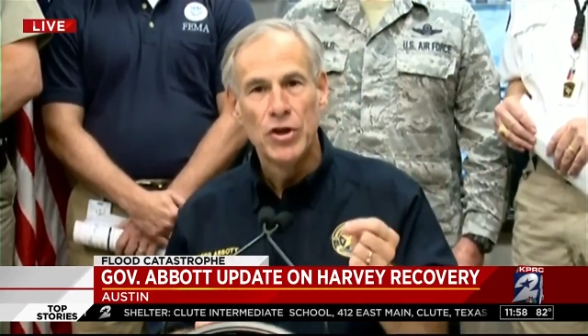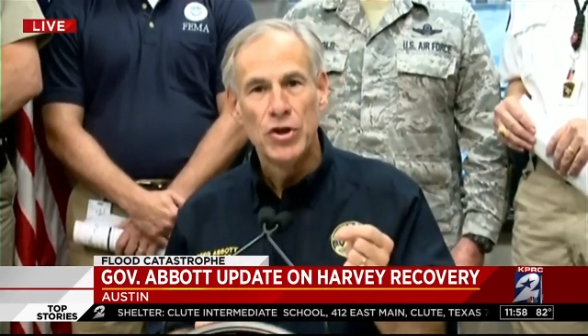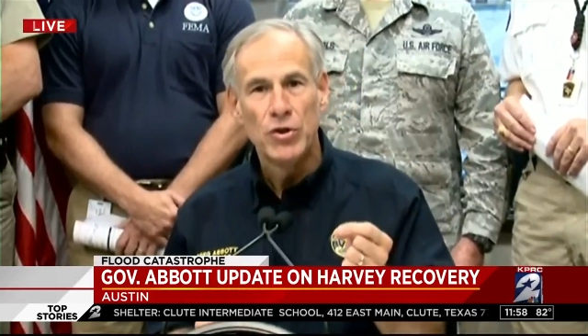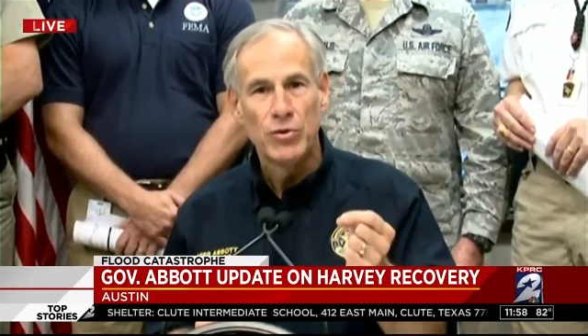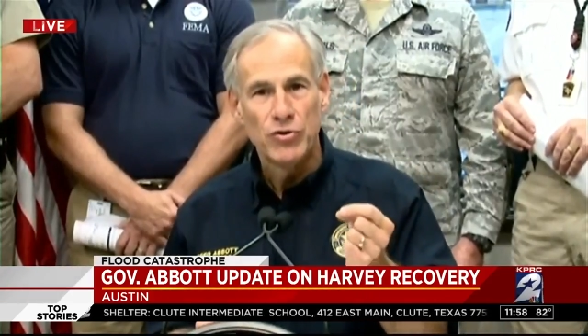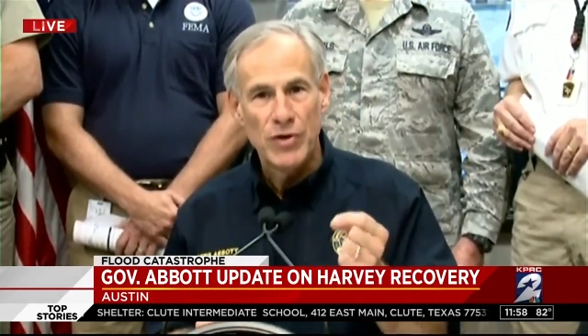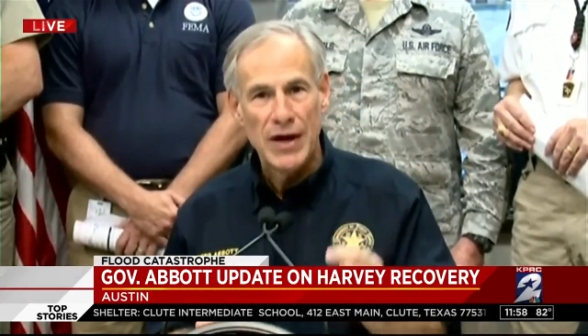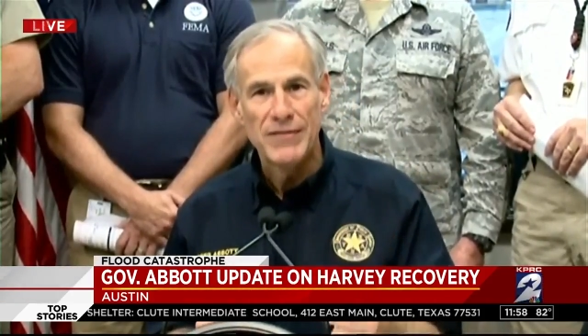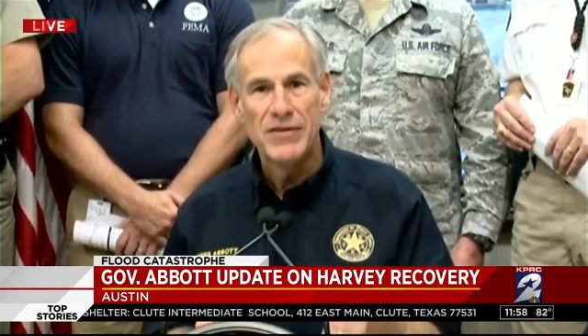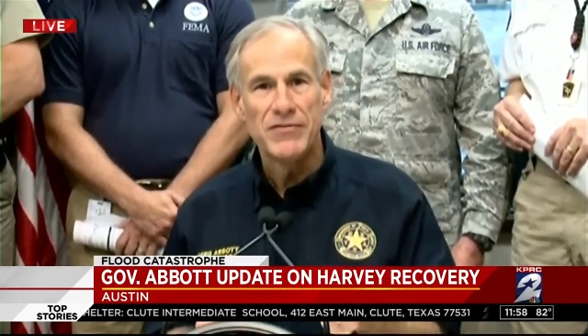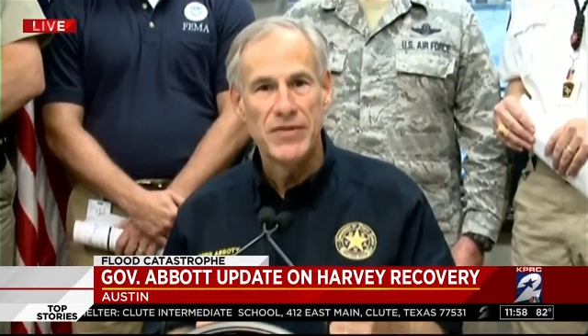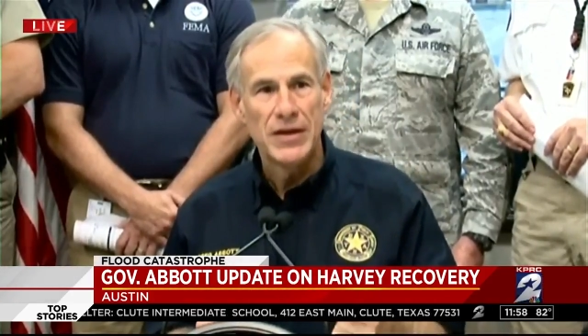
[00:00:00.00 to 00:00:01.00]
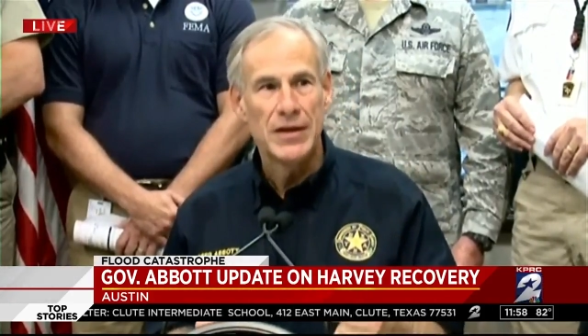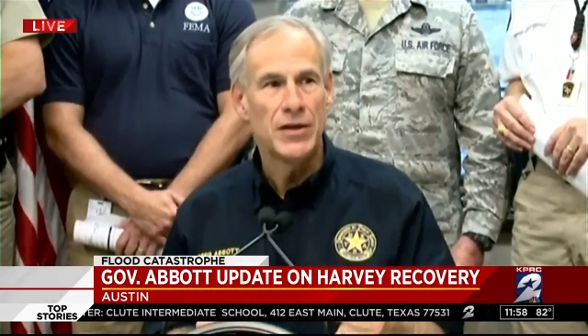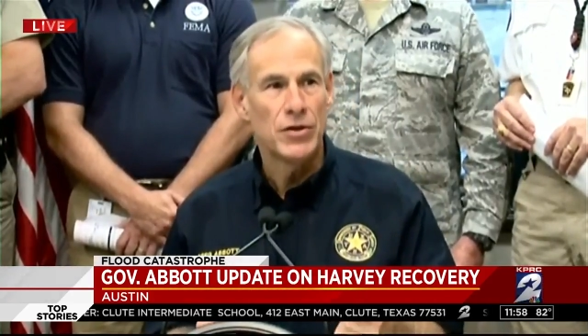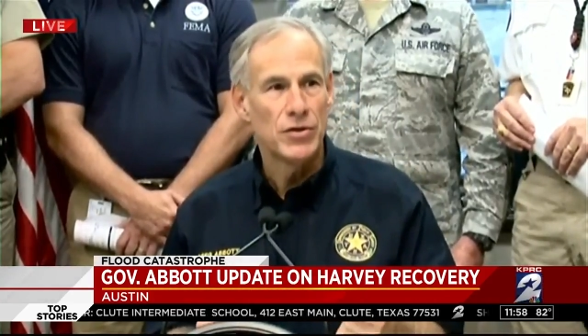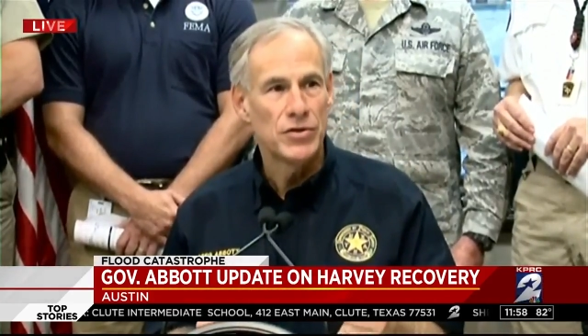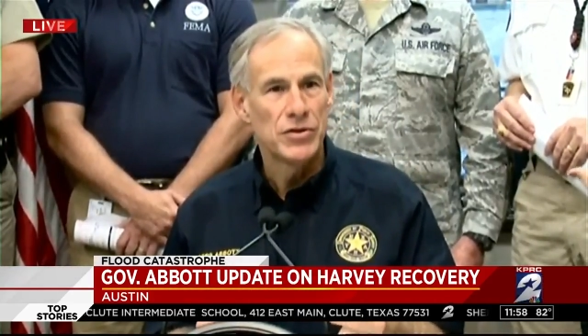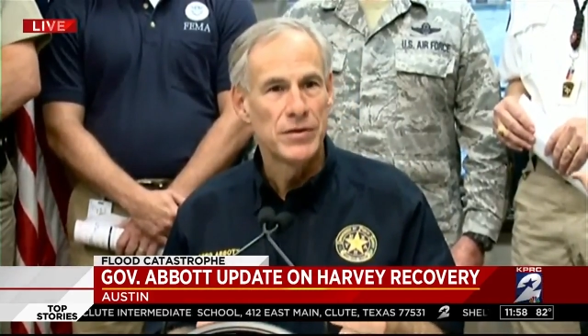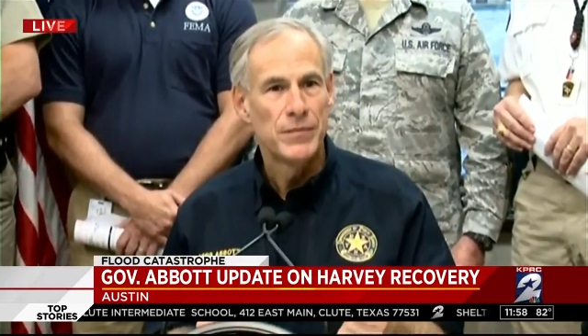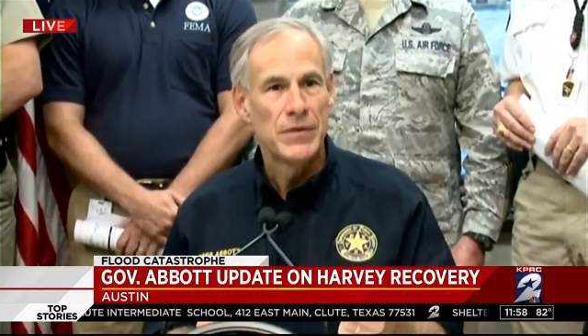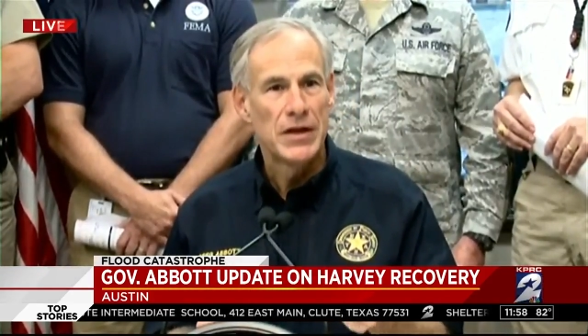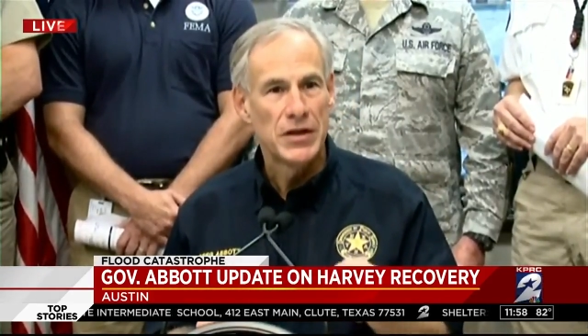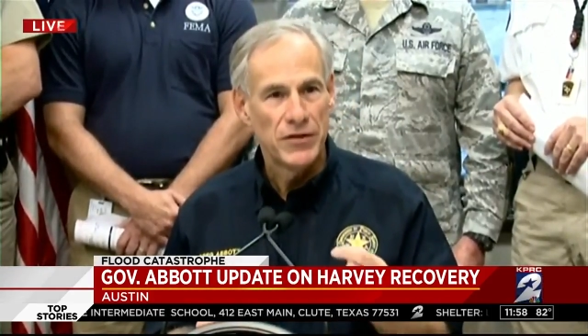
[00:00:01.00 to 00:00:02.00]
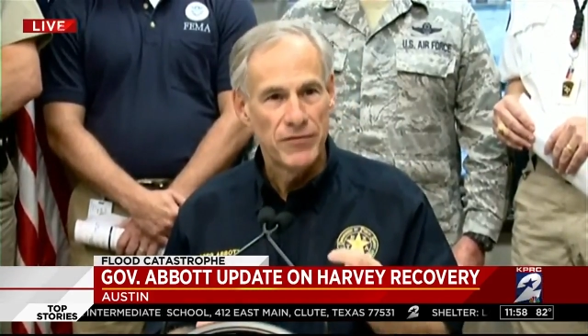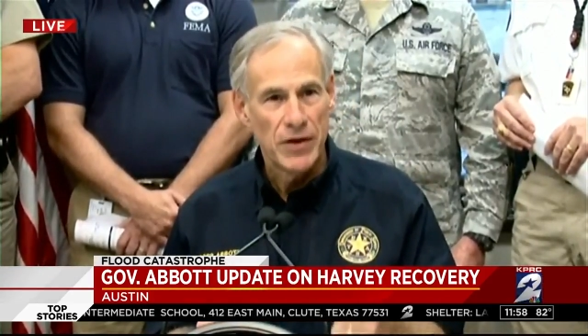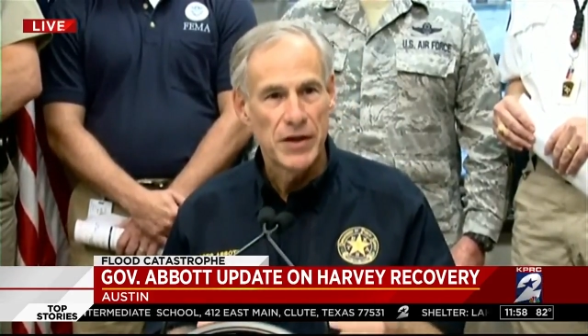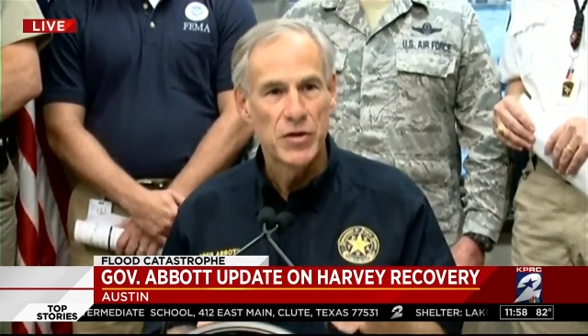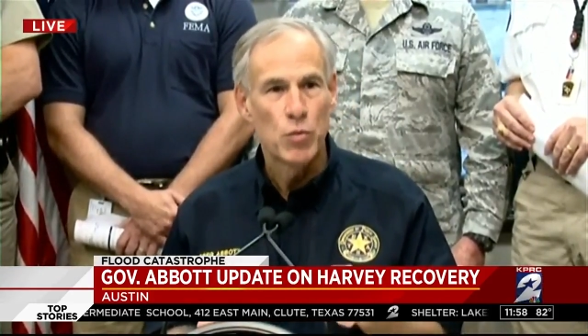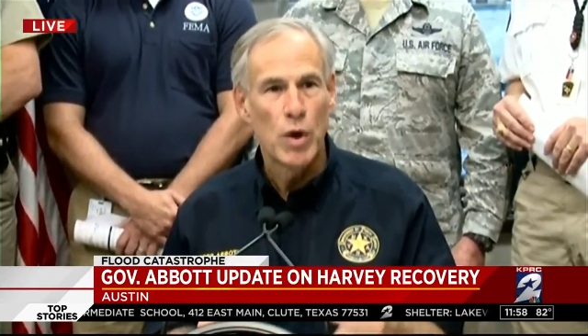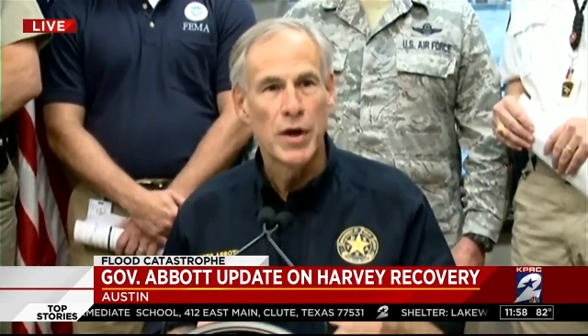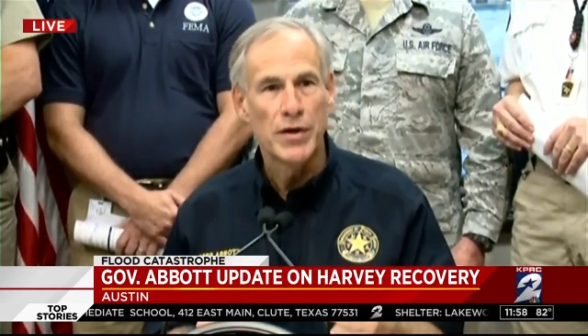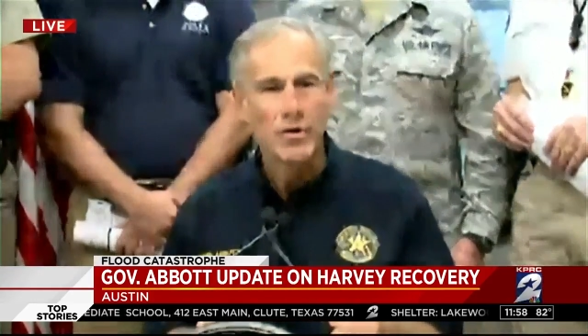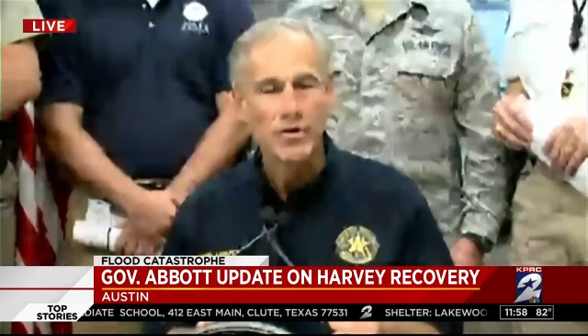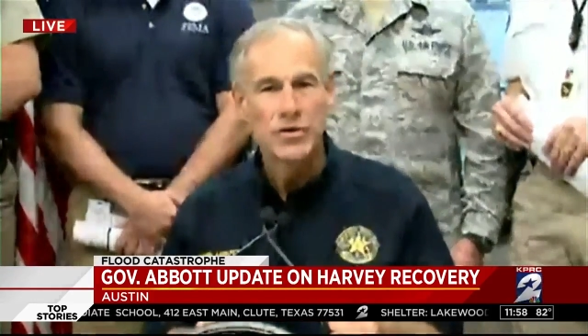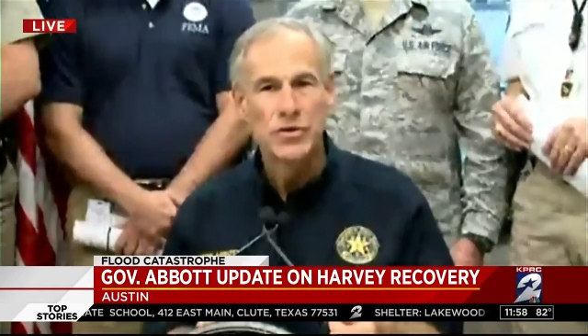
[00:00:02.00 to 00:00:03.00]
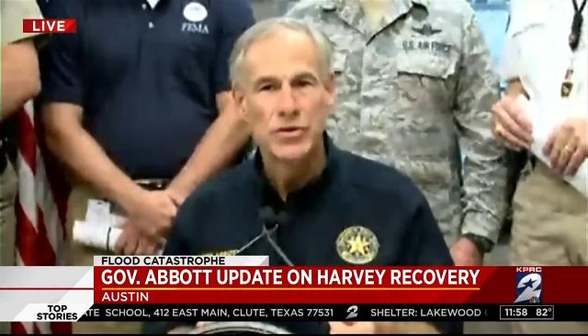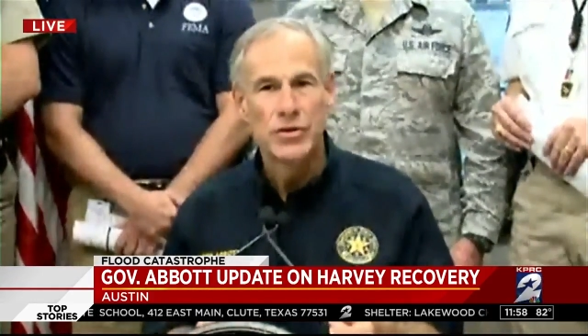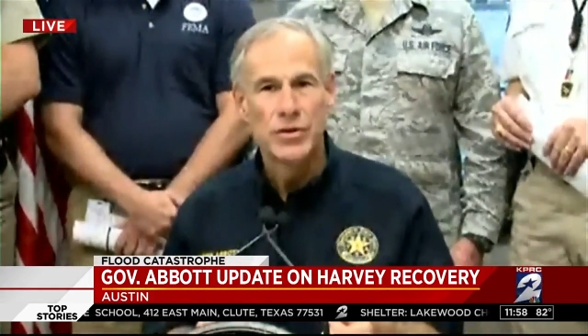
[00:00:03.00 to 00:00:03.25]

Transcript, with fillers: who were driving vehicles into flooded waters.